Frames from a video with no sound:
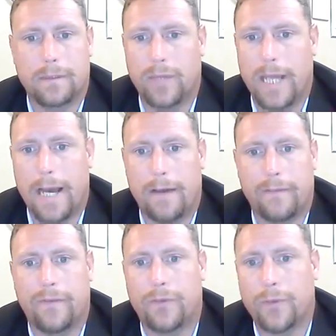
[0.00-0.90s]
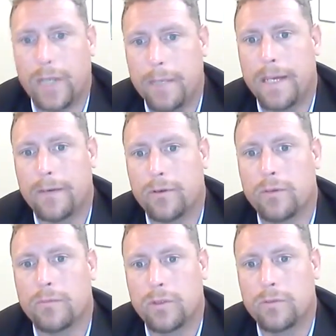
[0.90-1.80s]
we have 3
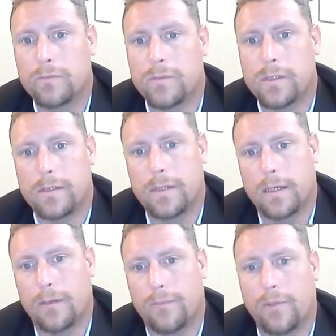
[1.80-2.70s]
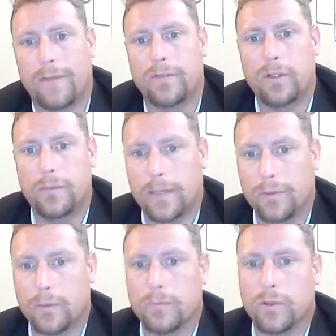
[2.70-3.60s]
bedroom rooms. We have 2
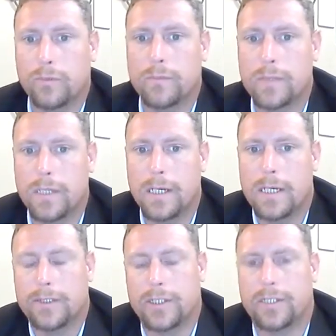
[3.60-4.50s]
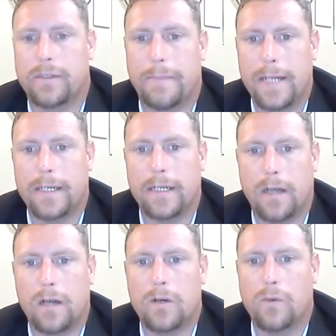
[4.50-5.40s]
bedroom rooms, just depending
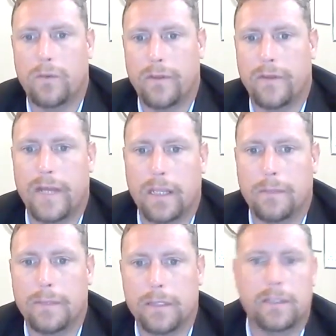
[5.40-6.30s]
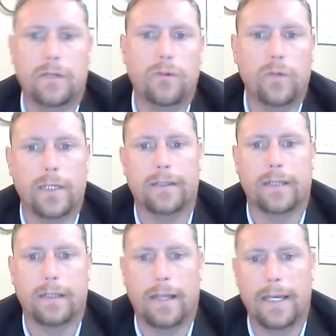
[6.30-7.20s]
on the availability when
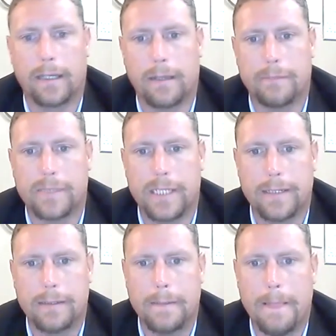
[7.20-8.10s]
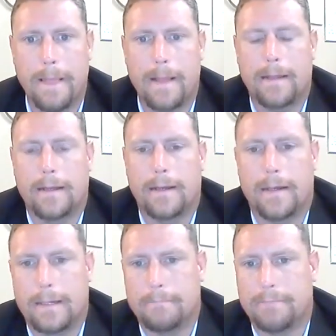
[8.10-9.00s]
the client comes in.
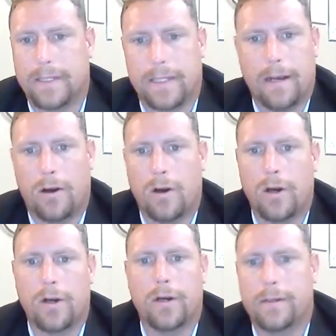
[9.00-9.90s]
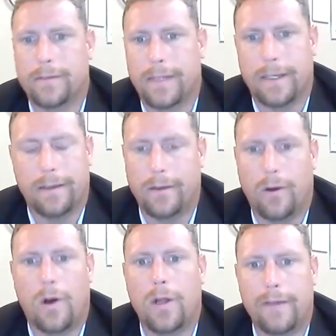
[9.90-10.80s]
But you
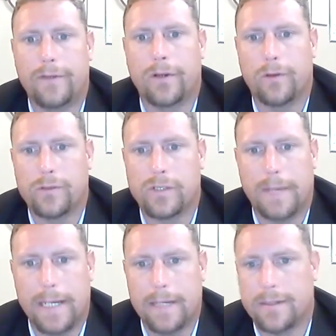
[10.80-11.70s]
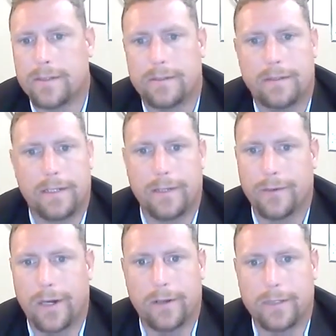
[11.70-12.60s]
all have your own space,
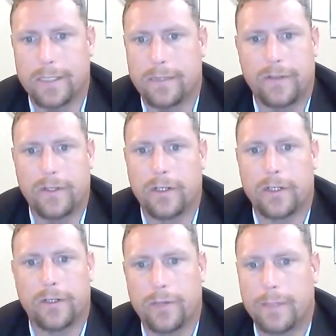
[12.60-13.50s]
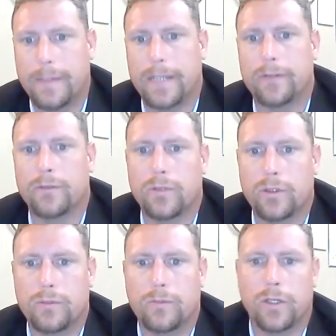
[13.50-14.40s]
regardless if you're in a 3 bedroom
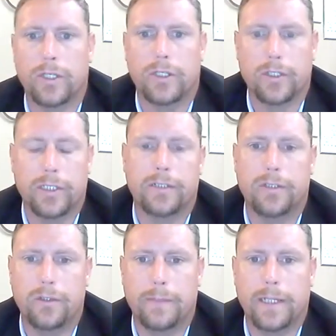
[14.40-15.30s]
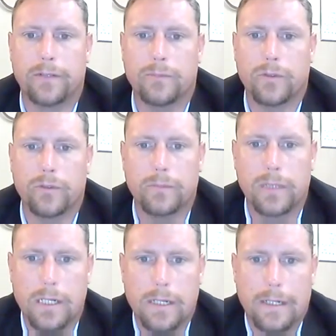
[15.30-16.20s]
room or you're in a 2 bedroom
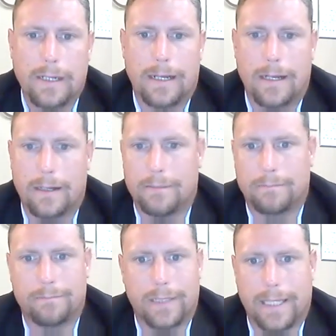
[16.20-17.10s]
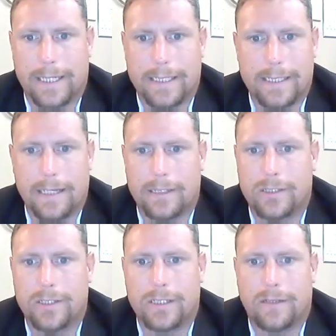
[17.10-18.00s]
room. But like I say,
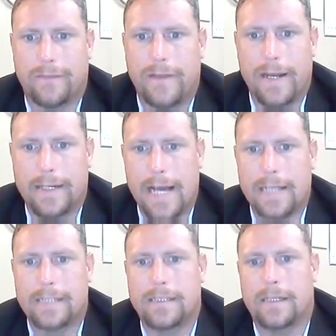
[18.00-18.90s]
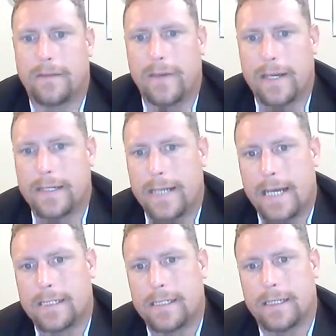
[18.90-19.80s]
it's just a
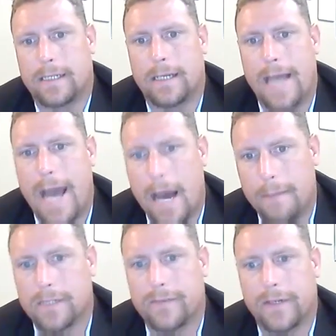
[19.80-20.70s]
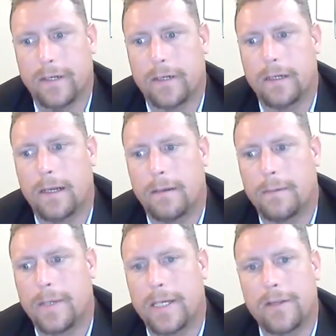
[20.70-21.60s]
fantastic atmosphere.
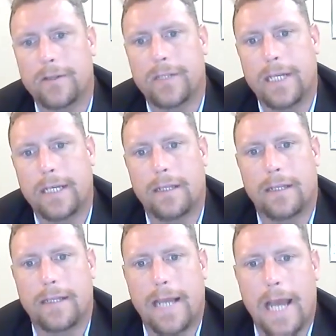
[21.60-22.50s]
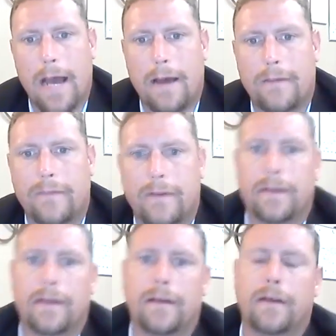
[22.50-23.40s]
Another thing that they have
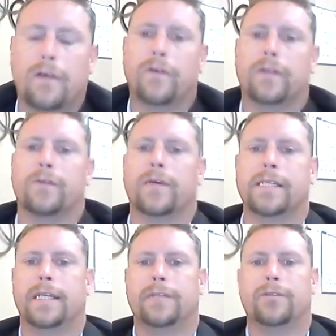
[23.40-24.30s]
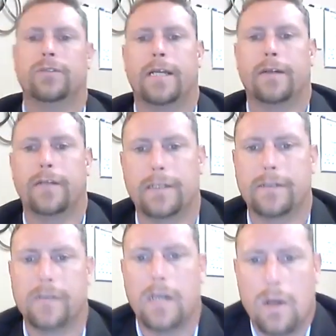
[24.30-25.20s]
over at the residential center
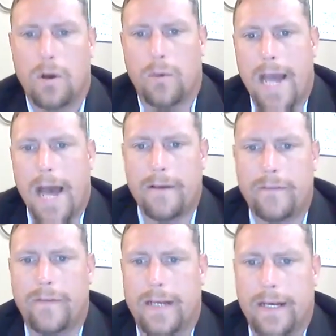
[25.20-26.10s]
is we have